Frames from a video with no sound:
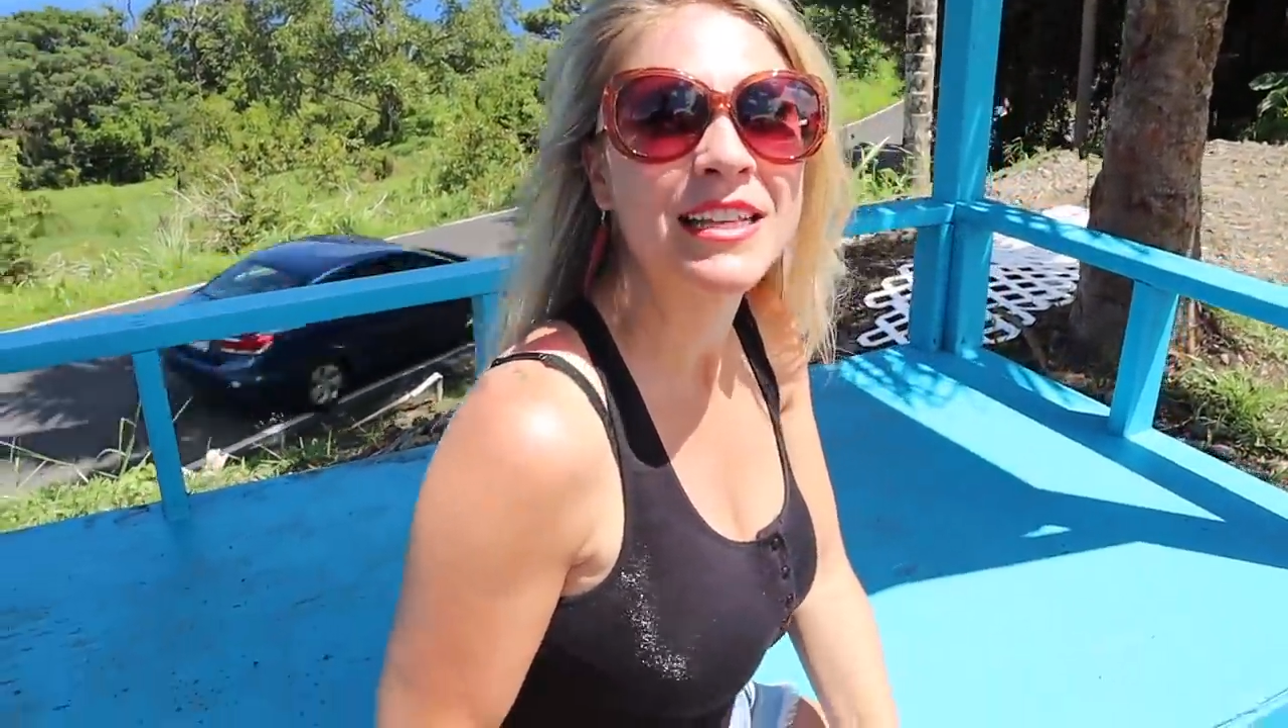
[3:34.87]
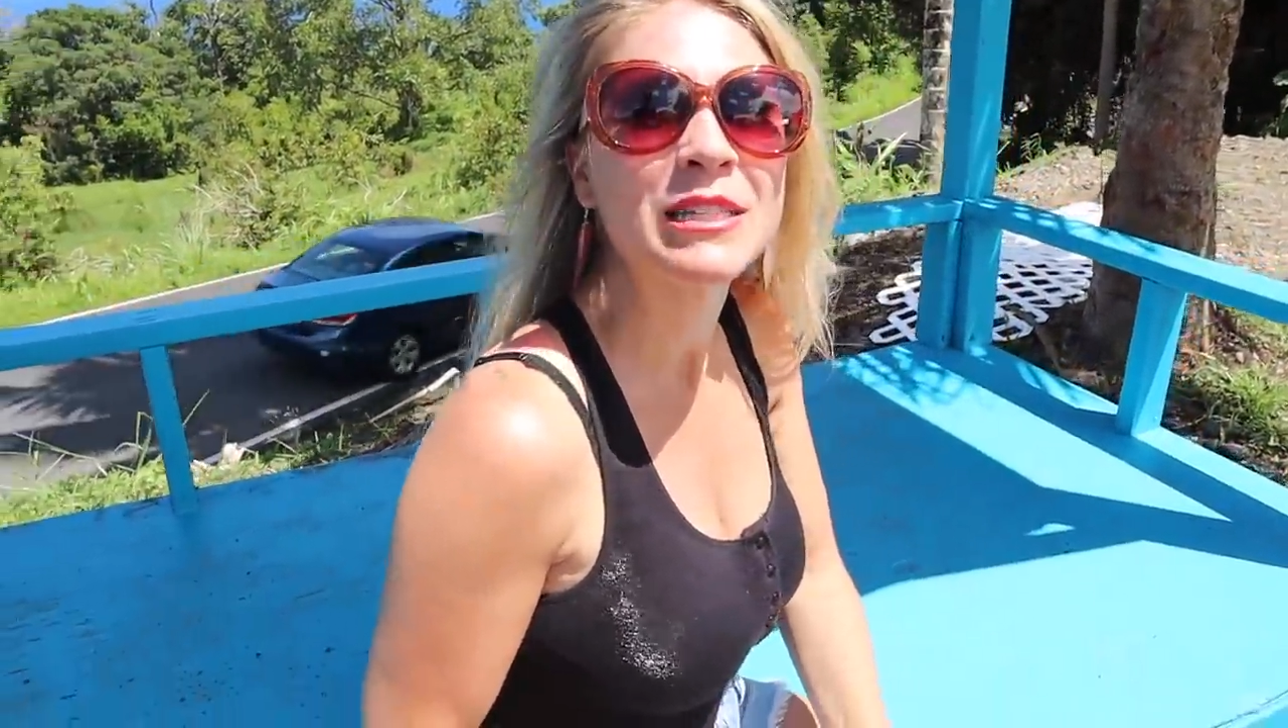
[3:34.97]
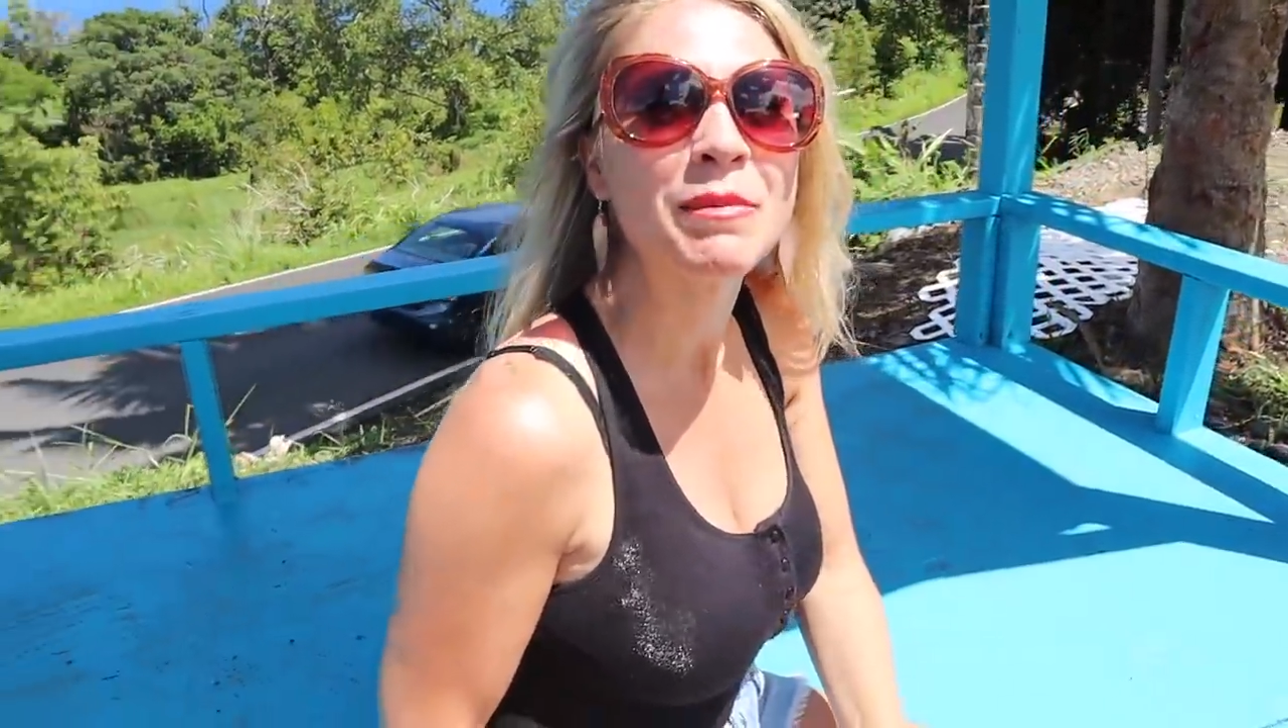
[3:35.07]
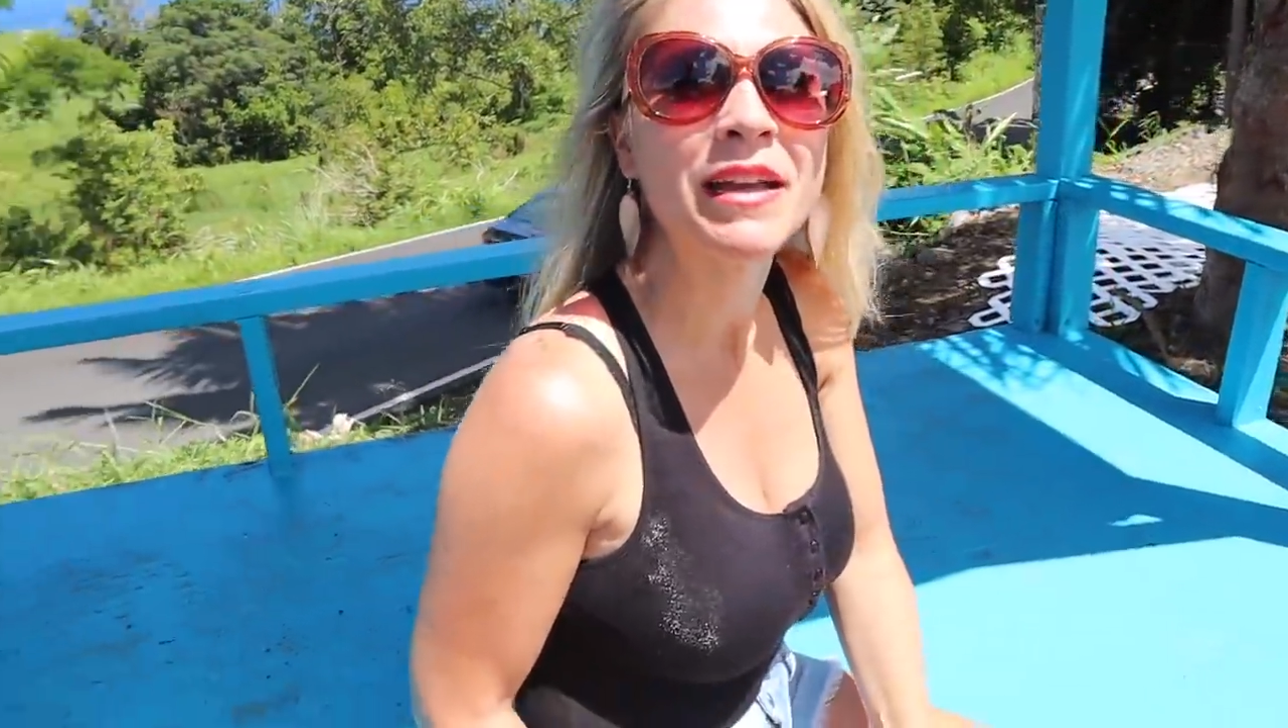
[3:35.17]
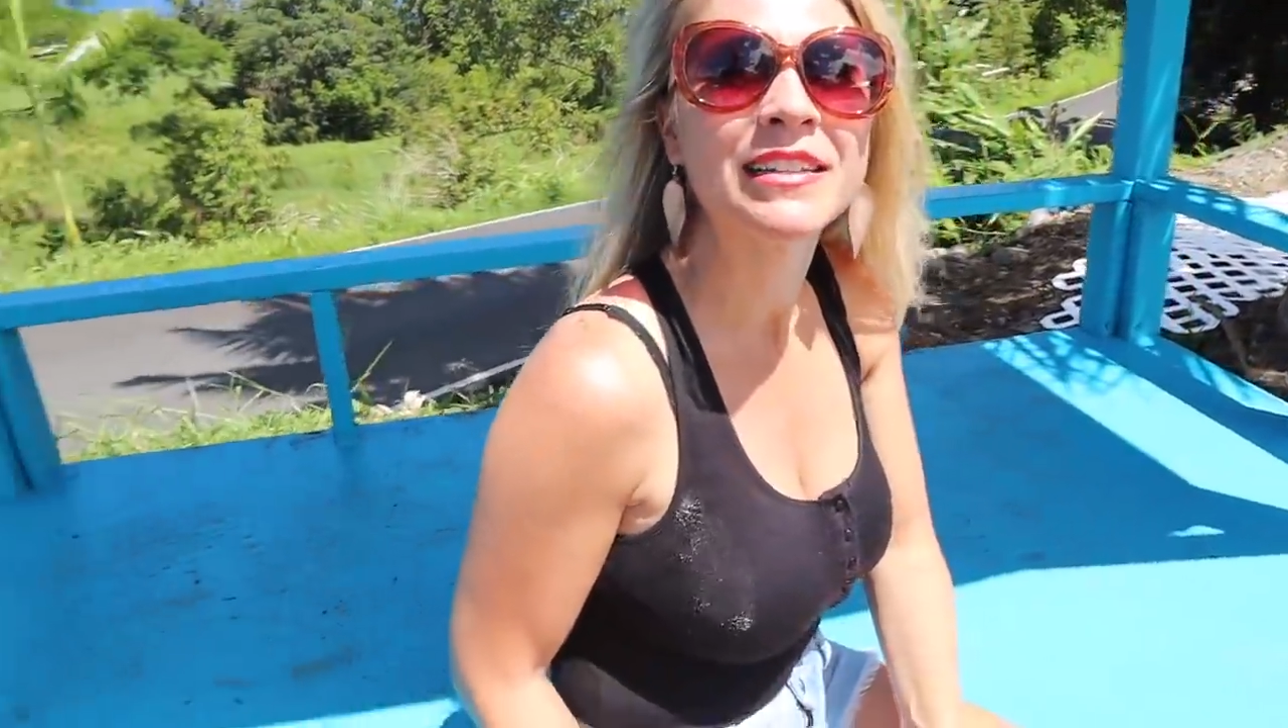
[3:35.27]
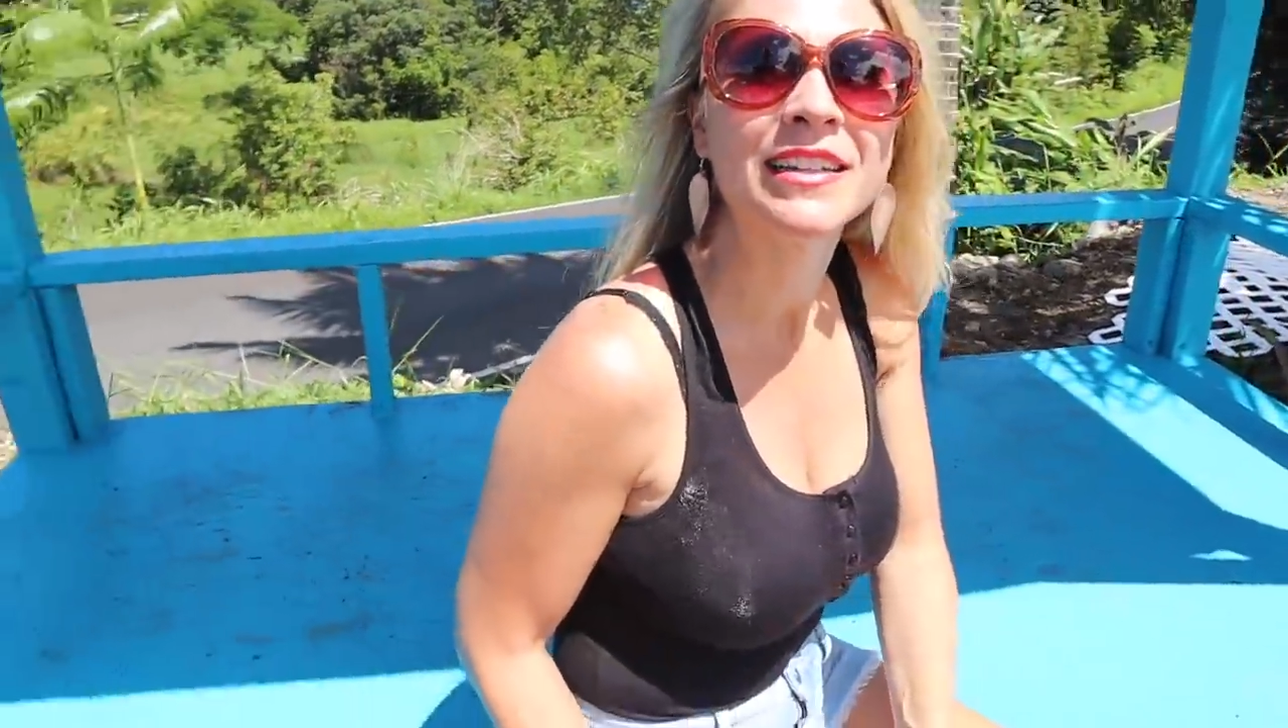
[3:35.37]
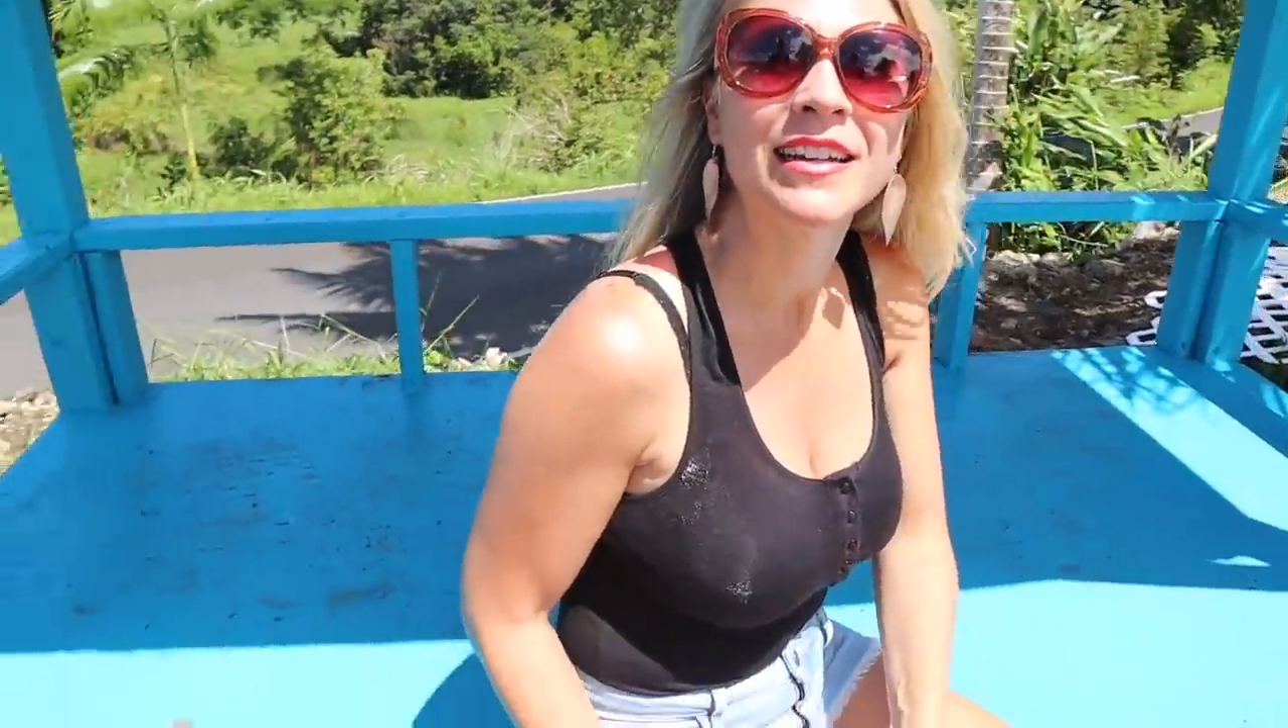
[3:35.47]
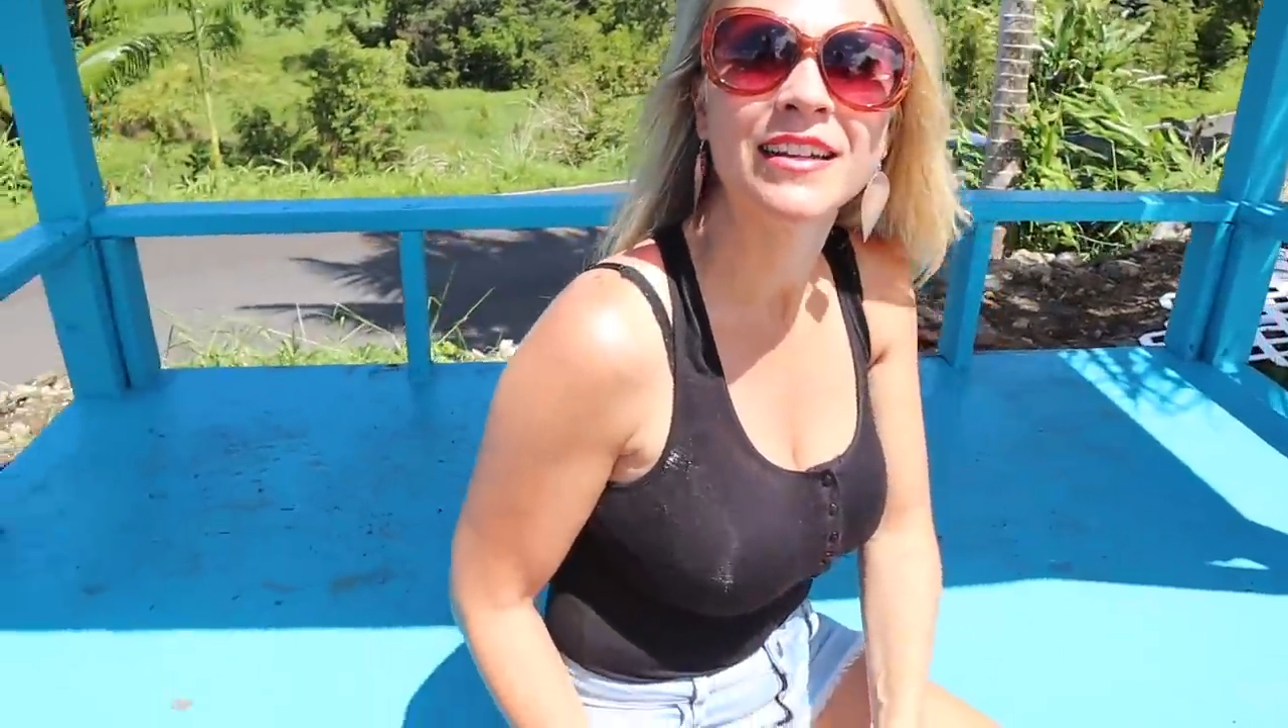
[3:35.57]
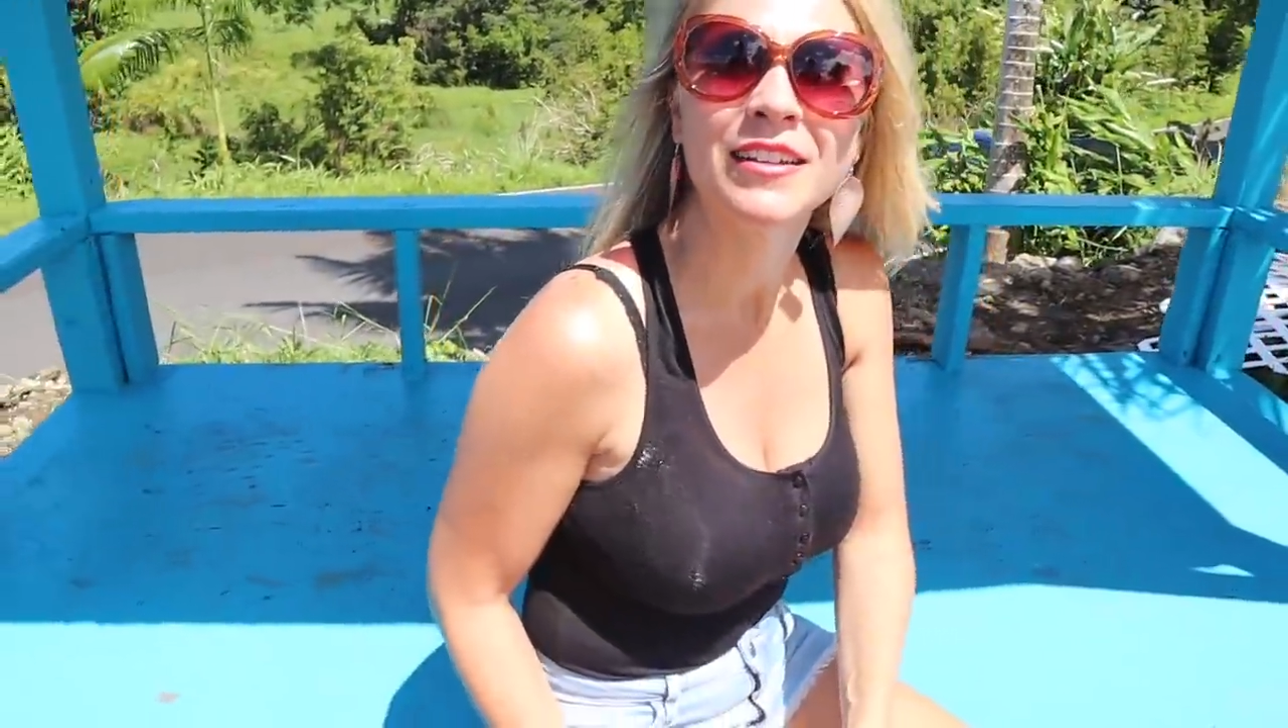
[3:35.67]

expected.